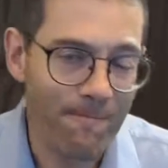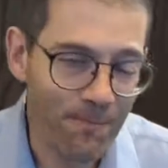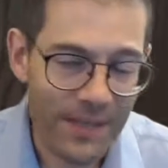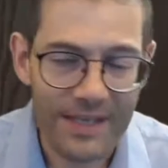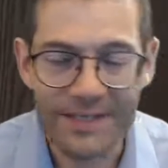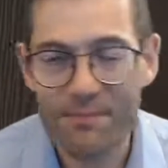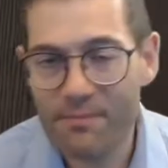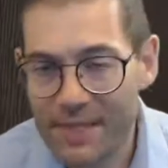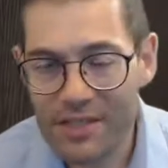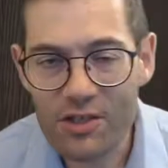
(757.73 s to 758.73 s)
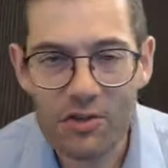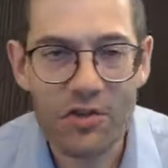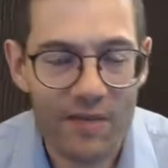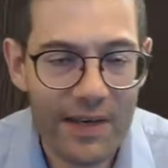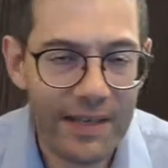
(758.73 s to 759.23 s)
It's misuse
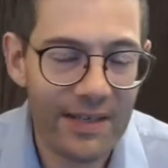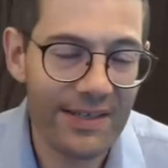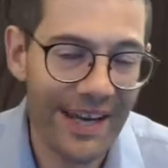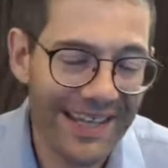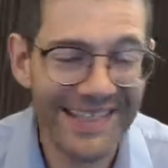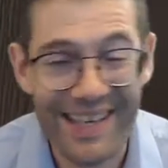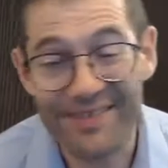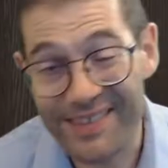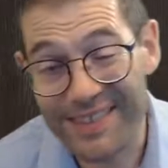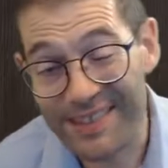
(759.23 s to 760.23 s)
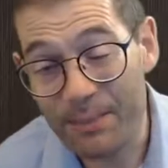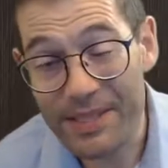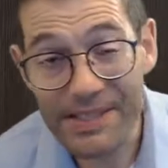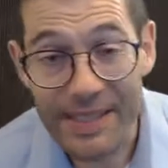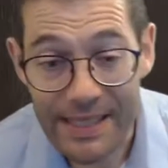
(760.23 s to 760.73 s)
of English and it sounds a little bit
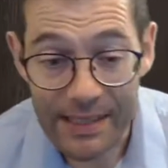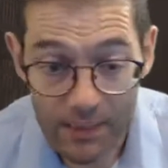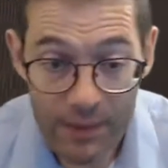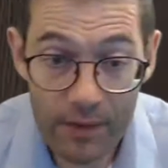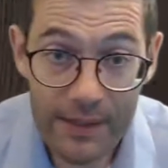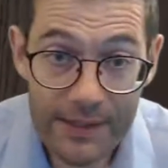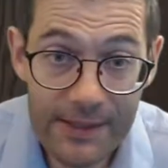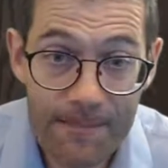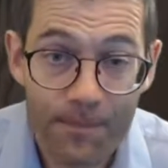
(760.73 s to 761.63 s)
silly, to be honest.